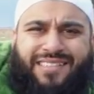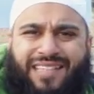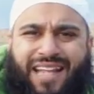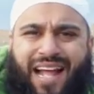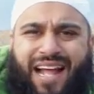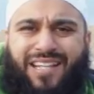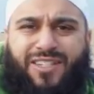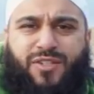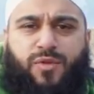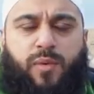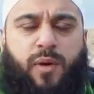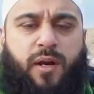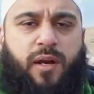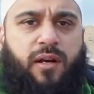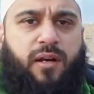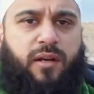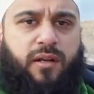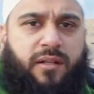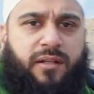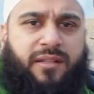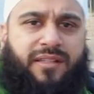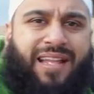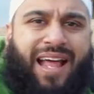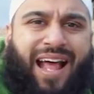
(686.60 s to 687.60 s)
That's
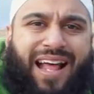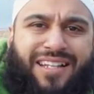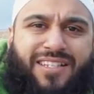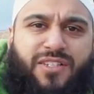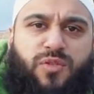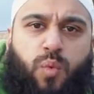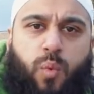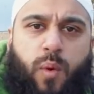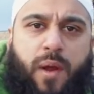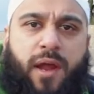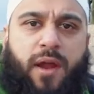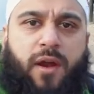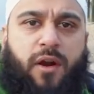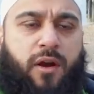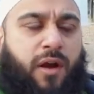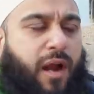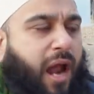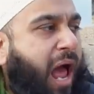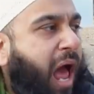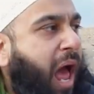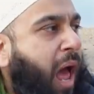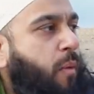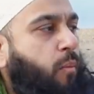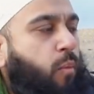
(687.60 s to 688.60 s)
where
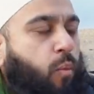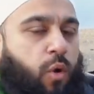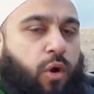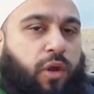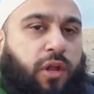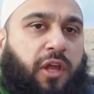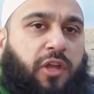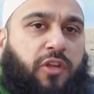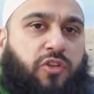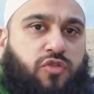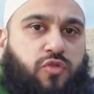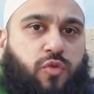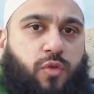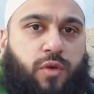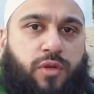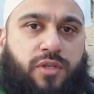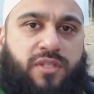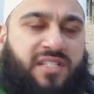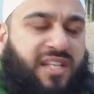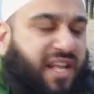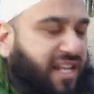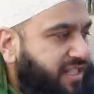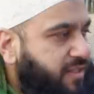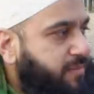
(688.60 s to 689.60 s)
I'm working
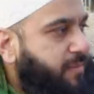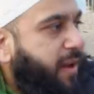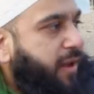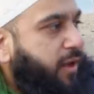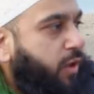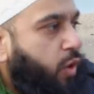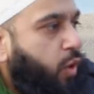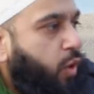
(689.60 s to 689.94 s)
towards. That's my